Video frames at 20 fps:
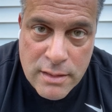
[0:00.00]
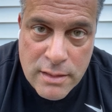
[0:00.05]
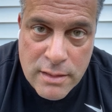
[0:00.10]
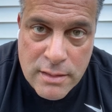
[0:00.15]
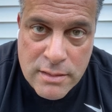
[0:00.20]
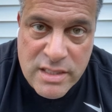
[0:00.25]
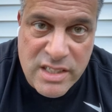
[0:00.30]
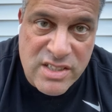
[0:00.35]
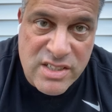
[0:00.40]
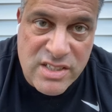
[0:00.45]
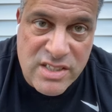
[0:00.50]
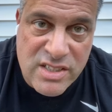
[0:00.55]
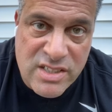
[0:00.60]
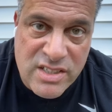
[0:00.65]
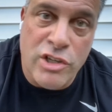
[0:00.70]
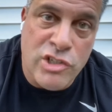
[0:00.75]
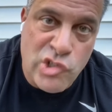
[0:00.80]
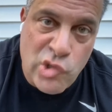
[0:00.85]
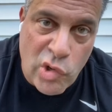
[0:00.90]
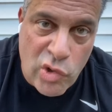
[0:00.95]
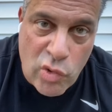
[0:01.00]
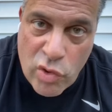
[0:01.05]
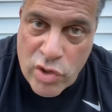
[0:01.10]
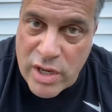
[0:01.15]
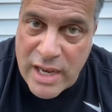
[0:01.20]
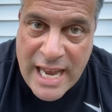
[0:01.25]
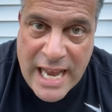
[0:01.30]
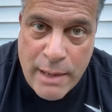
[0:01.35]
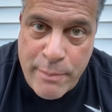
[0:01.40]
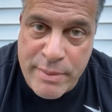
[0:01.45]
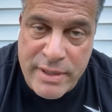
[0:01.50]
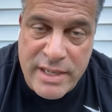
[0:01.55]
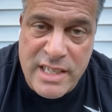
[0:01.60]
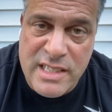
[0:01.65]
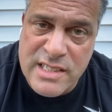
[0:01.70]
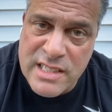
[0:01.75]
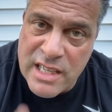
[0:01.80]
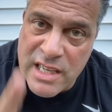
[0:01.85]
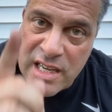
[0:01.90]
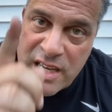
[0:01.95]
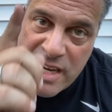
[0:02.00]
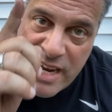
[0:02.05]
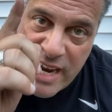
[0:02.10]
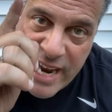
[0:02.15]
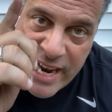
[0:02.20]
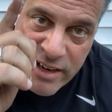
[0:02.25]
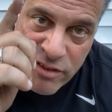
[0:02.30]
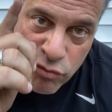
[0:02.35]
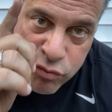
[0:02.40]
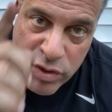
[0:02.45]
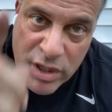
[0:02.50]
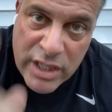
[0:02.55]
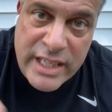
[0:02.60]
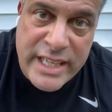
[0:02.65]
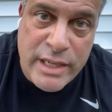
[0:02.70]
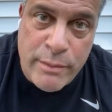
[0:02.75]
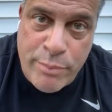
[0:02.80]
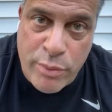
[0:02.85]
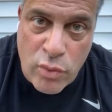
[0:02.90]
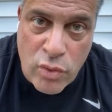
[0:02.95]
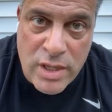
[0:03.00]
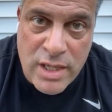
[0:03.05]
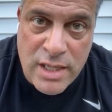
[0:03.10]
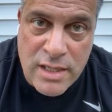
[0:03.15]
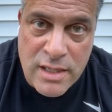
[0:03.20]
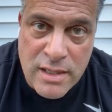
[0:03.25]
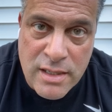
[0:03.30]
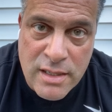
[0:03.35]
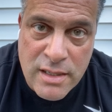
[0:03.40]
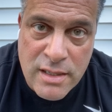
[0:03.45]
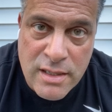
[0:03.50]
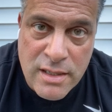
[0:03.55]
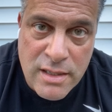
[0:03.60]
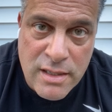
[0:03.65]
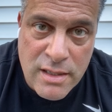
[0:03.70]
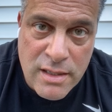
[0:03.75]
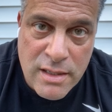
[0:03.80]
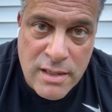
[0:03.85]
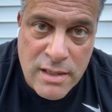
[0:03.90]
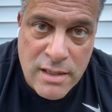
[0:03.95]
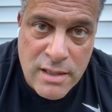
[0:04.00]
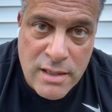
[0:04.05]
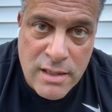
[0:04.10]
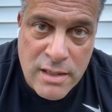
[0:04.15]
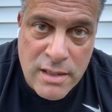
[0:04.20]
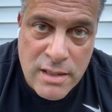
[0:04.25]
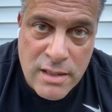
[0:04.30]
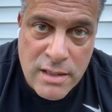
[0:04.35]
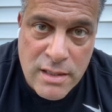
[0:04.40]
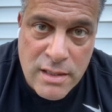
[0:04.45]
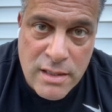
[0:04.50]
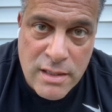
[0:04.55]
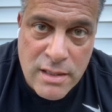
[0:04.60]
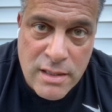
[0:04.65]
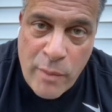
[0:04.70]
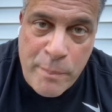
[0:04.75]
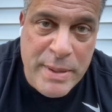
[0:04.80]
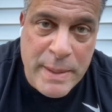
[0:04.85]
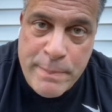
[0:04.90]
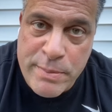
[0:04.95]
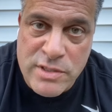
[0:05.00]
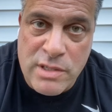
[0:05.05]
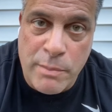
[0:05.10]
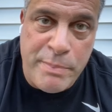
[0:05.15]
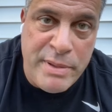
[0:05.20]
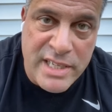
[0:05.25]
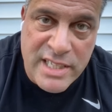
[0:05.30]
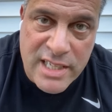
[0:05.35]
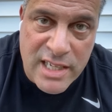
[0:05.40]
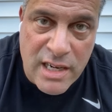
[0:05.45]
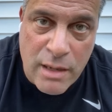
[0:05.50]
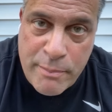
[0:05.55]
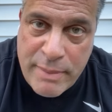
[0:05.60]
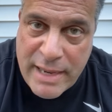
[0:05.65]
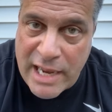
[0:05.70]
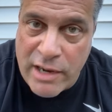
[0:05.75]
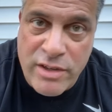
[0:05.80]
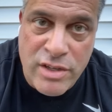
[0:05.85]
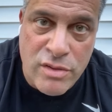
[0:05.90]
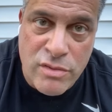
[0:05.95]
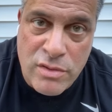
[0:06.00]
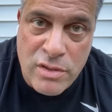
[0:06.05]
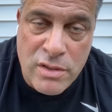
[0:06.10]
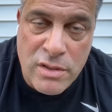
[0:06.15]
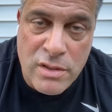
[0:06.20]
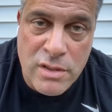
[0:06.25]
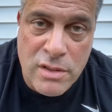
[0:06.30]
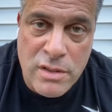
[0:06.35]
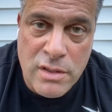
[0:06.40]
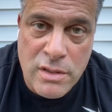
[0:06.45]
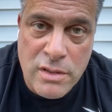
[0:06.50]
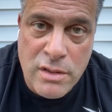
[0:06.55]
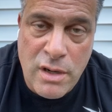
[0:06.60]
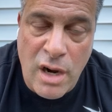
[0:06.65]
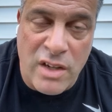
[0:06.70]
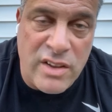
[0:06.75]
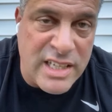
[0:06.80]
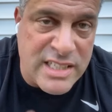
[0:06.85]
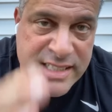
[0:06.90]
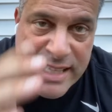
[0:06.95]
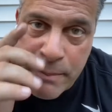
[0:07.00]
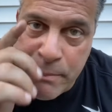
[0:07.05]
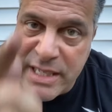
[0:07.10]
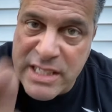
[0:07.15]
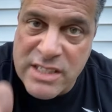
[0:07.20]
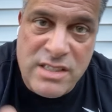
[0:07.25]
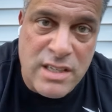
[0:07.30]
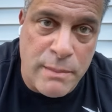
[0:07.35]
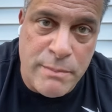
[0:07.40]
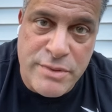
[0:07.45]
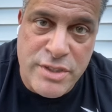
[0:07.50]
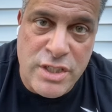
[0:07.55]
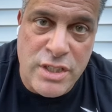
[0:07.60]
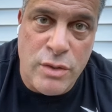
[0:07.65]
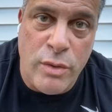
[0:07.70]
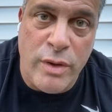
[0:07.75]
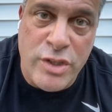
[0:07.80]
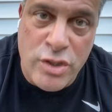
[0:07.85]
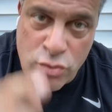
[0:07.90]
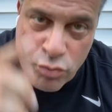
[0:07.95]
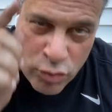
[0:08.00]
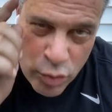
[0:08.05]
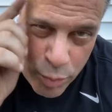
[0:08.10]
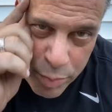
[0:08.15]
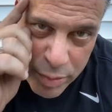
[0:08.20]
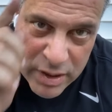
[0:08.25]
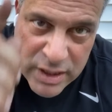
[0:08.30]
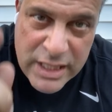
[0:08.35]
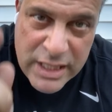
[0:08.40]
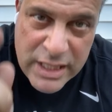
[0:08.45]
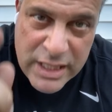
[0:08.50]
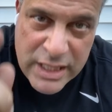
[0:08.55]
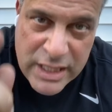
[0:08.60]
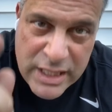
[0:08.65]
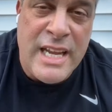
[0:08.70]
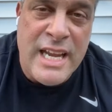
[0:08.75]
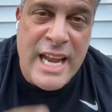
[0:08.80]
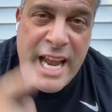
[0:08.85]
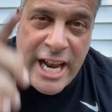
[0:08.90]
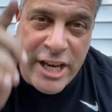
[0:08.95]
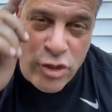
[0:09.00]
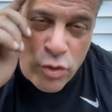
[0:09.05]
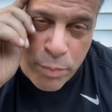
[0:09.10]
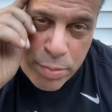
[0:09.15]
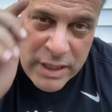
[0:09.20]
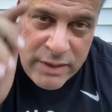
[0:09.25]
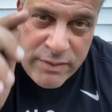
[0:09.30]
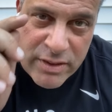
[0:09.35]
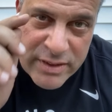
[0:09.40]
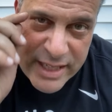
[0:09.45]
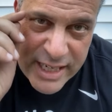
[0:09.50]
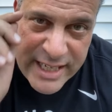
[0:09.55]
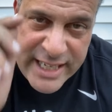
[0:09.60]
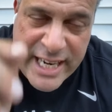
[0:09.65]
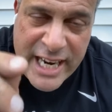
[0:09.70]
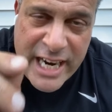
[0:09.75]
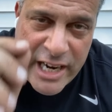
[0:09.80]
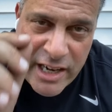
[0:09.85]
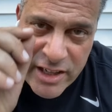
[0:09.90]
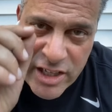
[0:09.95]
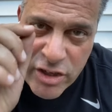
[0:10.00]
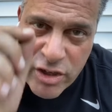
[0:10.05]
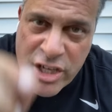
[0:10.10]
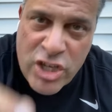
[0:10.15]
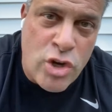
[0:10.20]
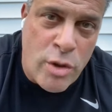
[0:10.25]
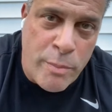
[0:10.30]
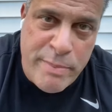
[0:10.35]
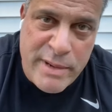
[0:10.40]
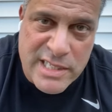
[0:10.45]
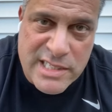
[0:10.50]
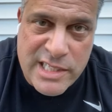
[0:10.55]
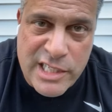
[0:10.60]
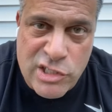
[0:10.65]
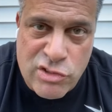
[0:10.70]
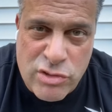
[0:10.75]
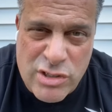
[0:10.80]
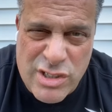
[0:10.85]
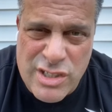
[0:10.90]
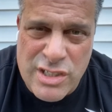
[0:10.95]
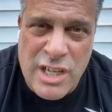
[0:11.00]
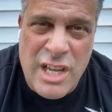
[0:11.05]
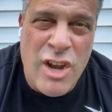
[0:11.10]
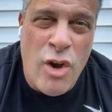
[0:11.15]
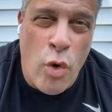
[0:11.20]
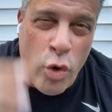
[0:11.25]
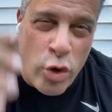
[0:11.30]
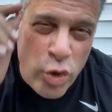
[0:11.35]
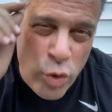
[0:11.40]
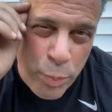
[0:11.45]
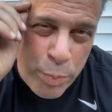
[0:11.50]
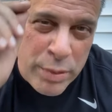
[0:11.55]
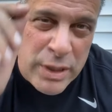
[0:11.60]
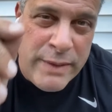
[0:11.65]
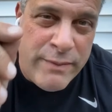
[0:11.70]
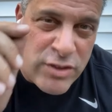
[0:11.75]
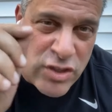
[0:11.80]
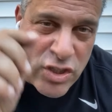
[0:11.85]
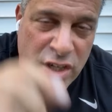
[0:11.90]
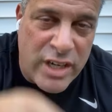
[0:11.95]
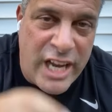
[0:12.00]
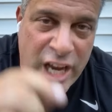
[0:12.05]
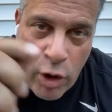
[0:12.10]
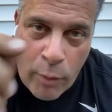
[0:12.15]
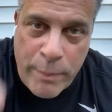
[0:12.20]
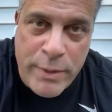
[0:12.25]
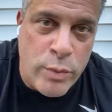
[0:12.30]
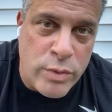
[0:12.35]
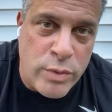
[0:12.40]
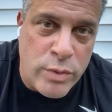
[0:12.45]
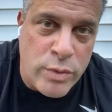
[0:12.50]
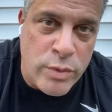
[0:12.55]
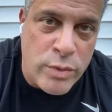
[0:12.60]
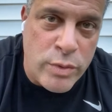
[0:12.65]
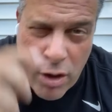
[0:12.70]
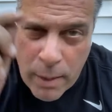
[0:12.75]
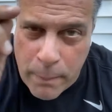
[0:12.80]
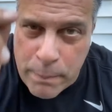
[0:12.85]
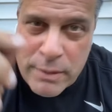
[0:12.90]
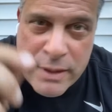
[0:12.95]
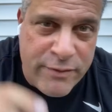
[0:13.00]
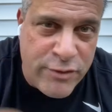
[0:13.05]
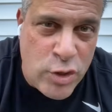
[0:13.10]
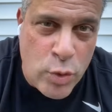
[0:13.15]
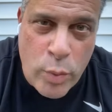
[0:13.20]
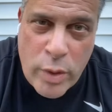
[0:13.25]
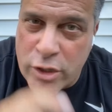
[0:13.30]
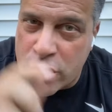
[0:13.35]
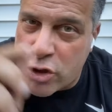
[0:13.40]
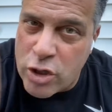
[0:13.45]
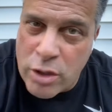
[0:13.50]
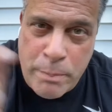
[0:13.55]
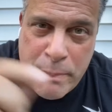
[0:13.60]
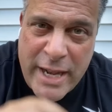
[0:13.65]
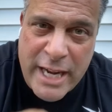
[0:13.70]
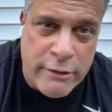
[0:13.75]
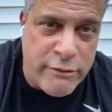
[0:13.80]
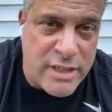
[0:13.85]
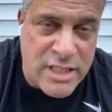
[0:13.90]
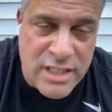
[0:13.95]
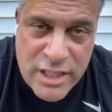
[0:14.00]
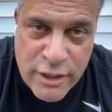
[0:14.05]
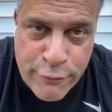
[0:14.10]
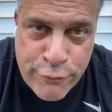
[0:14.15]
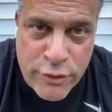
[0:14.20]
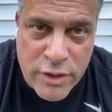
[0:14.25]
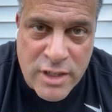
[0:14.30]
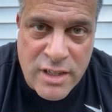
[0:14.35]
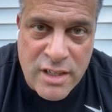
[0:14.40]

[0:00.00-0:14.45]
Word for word: to steal your joy or your happiness. And really important, other people's opinion about you unless they mean something to you and you, you believe it and you believe that they care in, in your best interest or you believe it's going to help you and say or uplift you, whether good, bad, or indifferent,